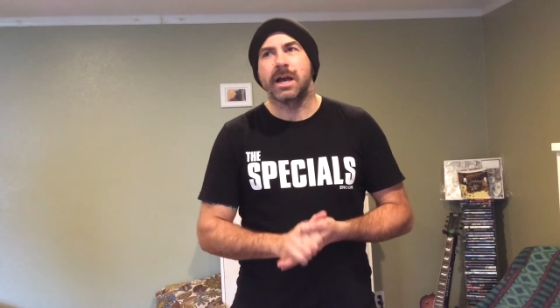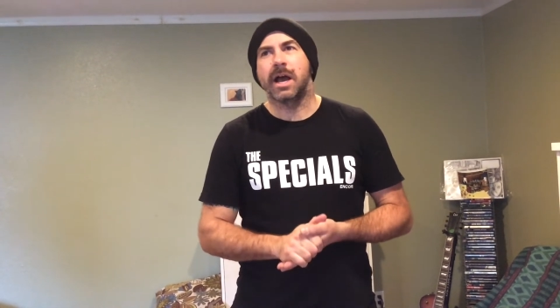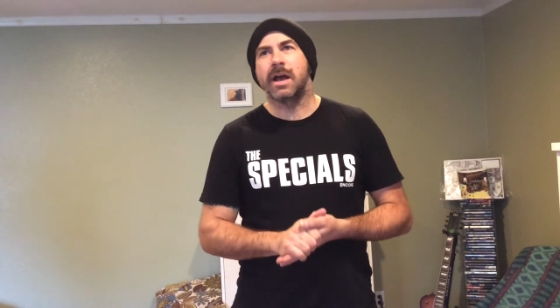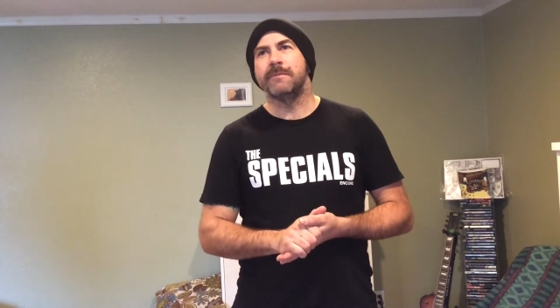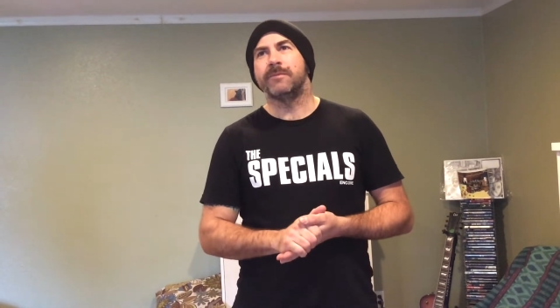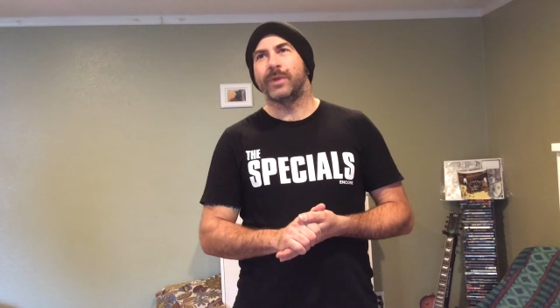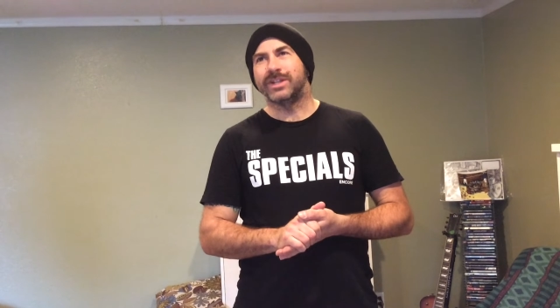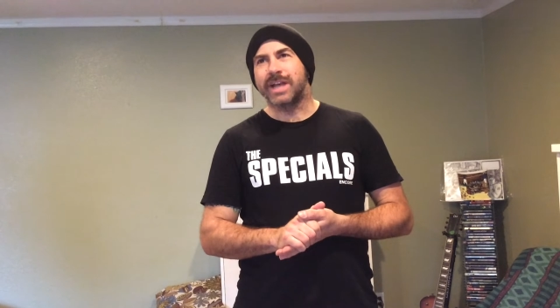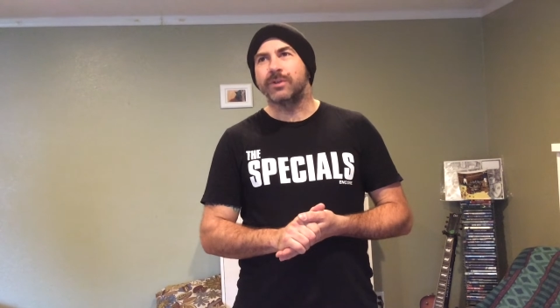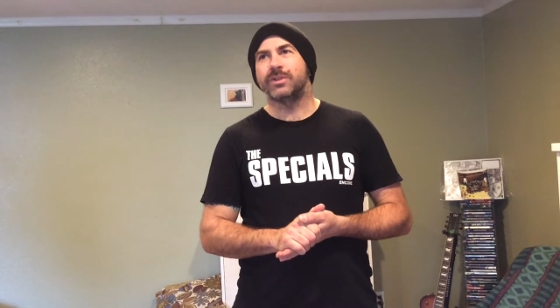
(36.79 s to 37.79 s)
um,
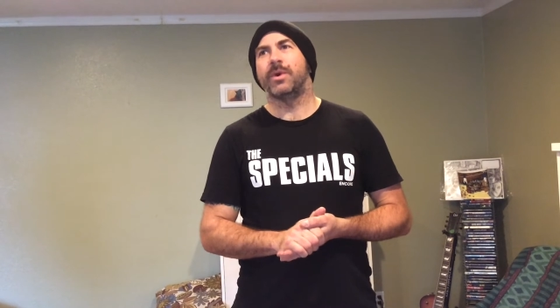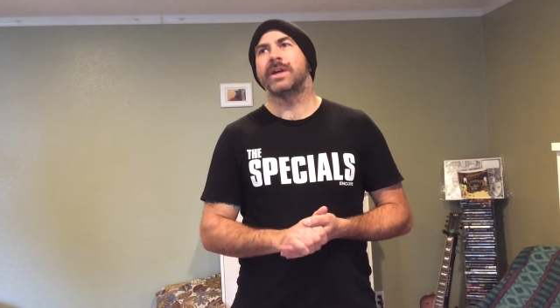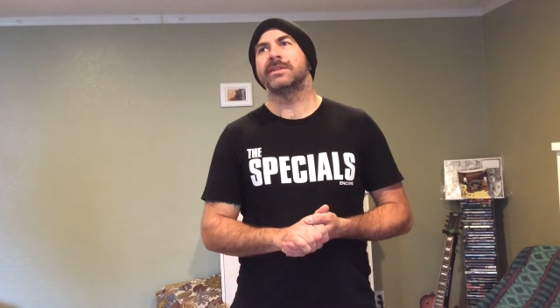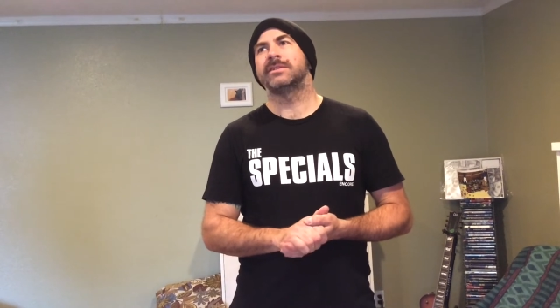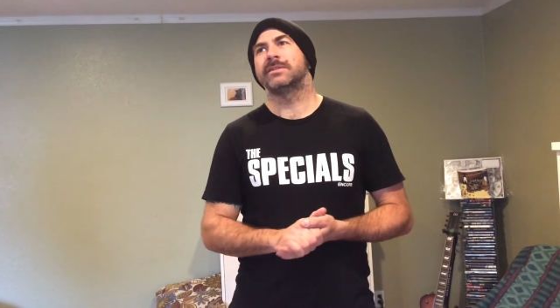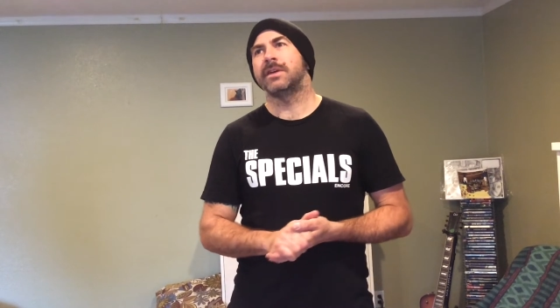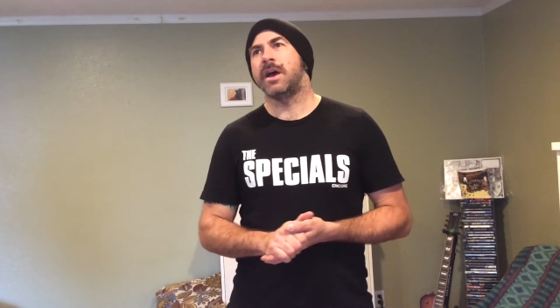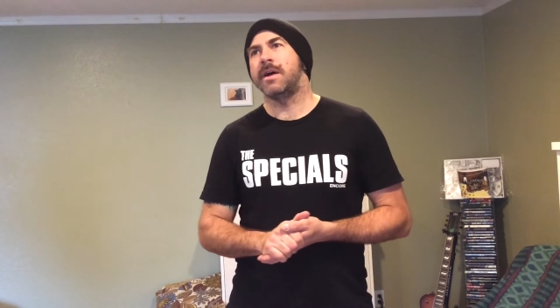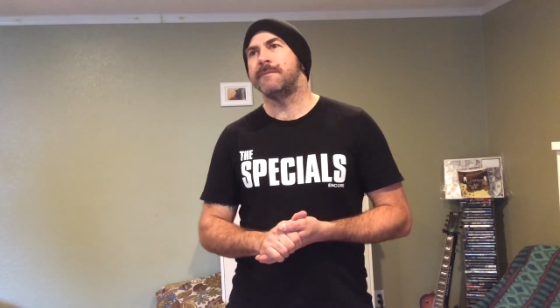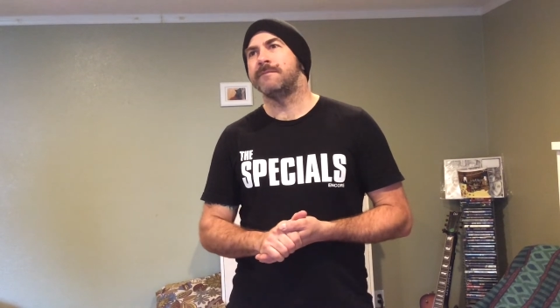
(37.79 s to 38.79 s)
reach out to us
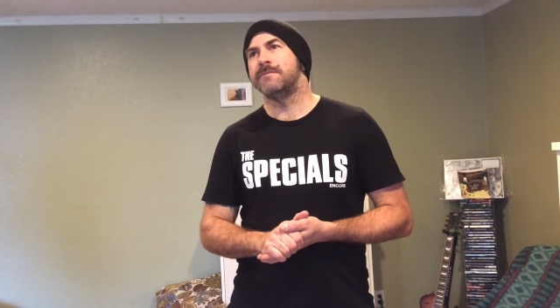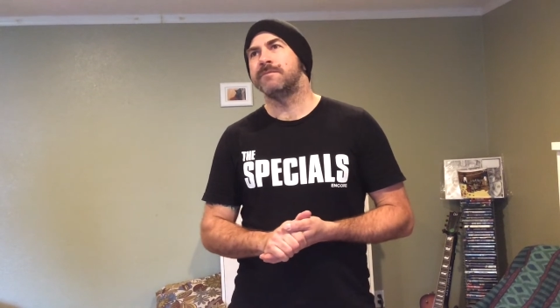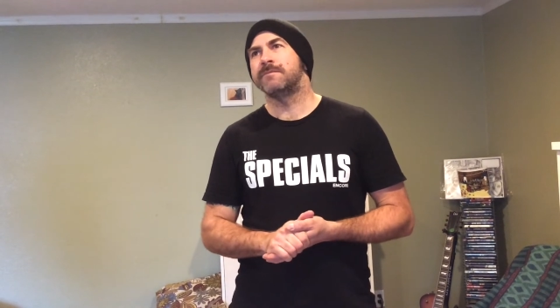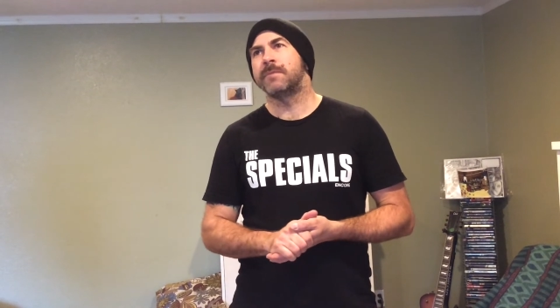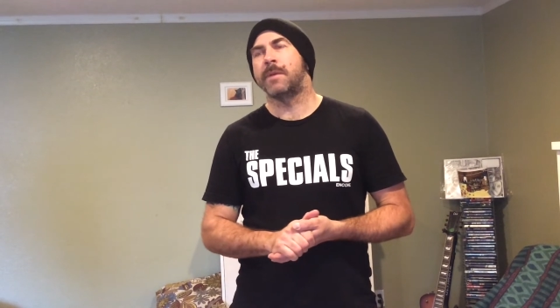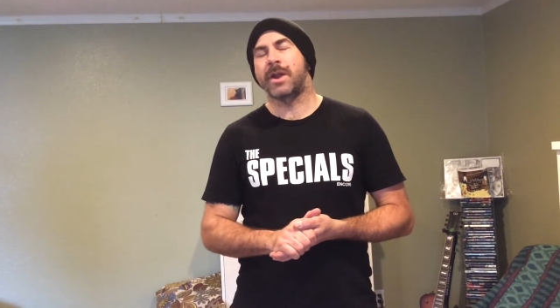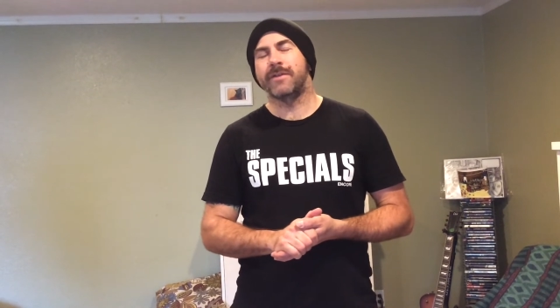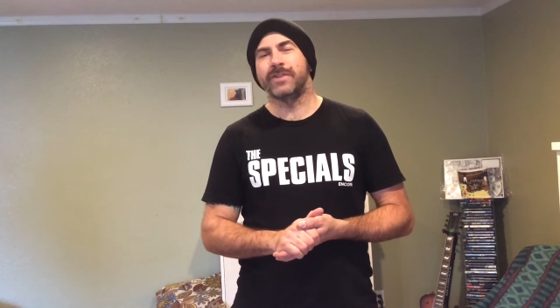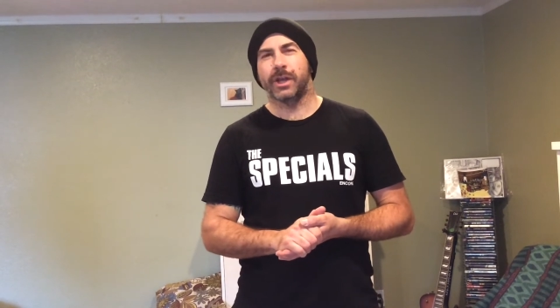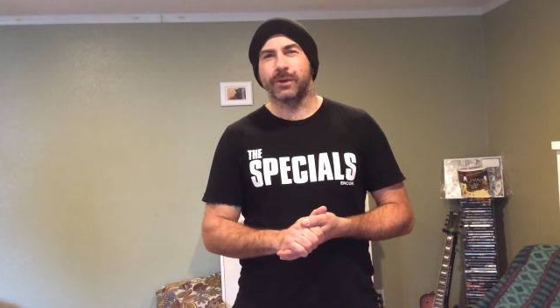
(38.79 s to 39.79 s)
um, about
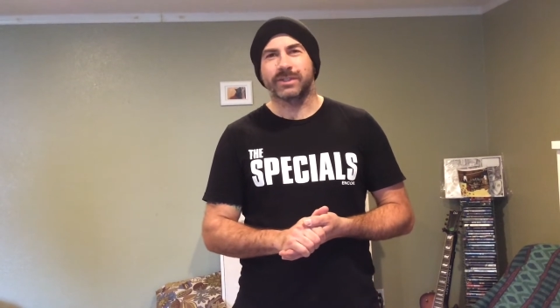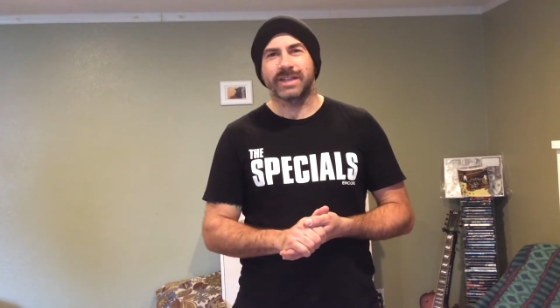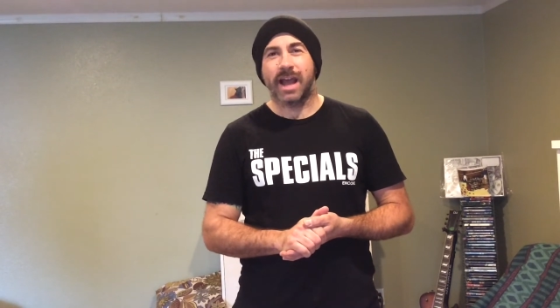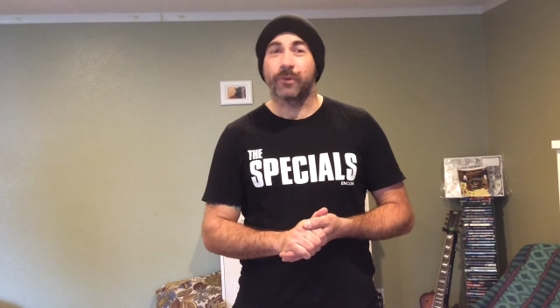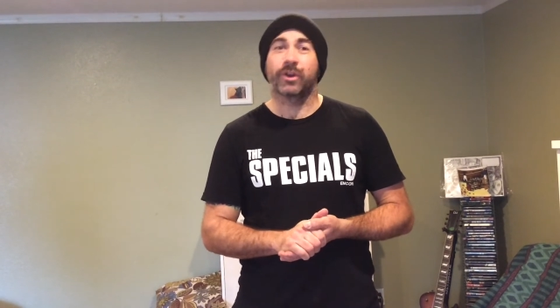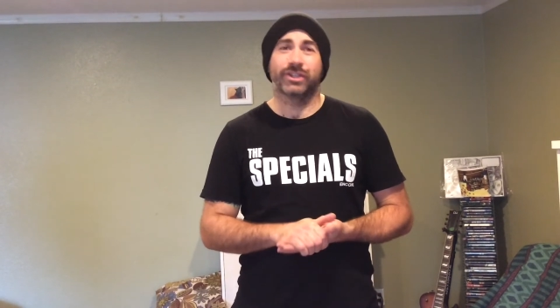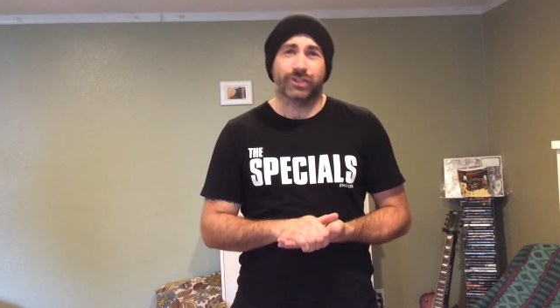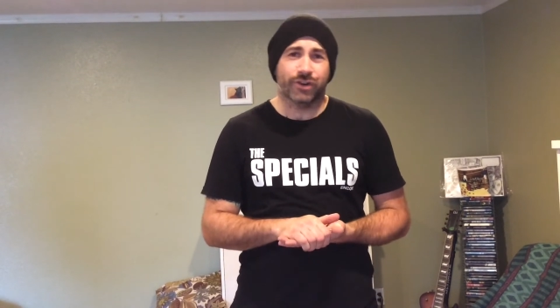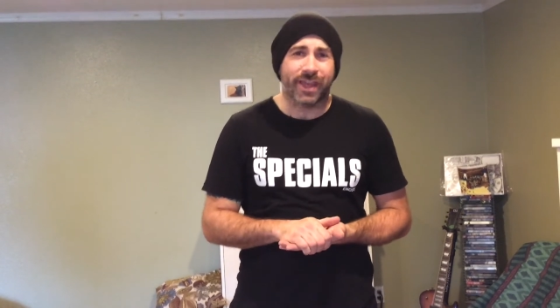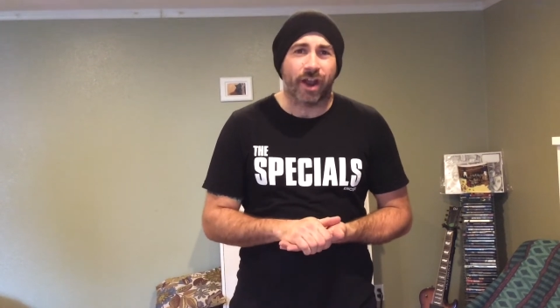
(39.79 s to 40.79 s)
our videos and how
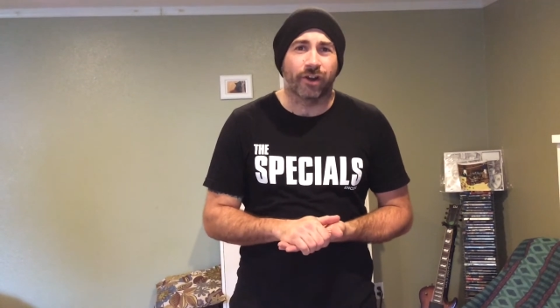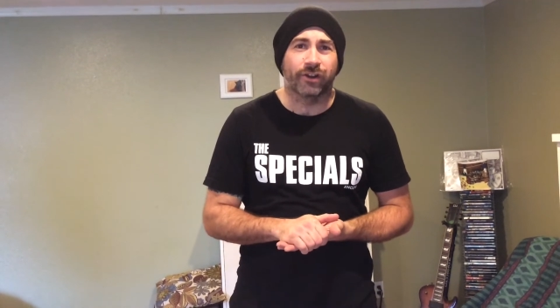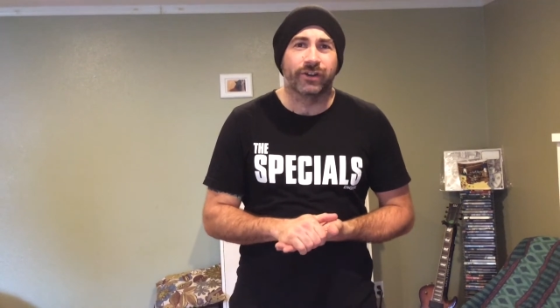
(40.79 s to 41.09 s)
concerned they are.